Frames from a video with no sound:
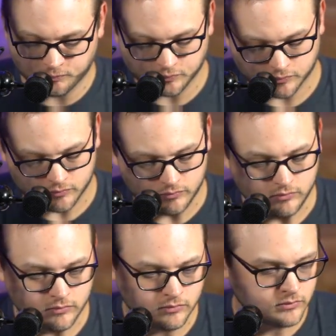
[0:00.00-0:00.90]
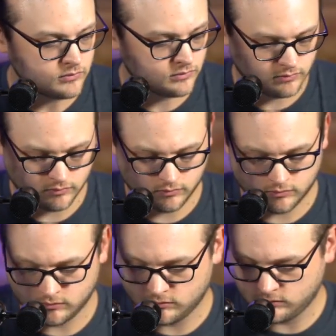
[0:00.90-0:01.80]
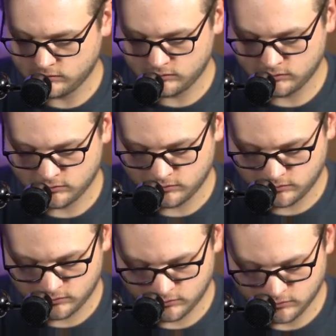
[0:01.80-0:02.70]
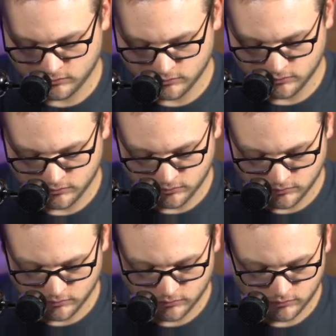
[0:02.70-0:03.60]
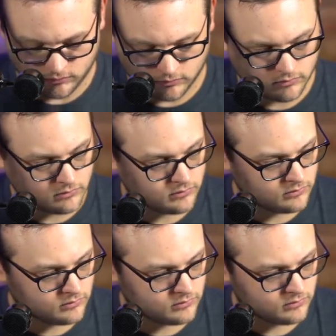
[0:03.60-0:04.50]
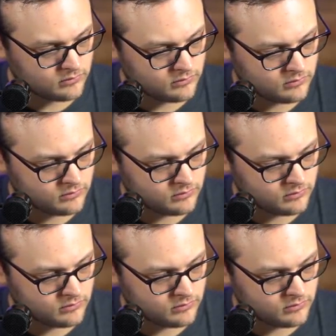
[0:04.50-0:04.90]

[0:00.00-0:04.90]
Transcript: Nobody speaks.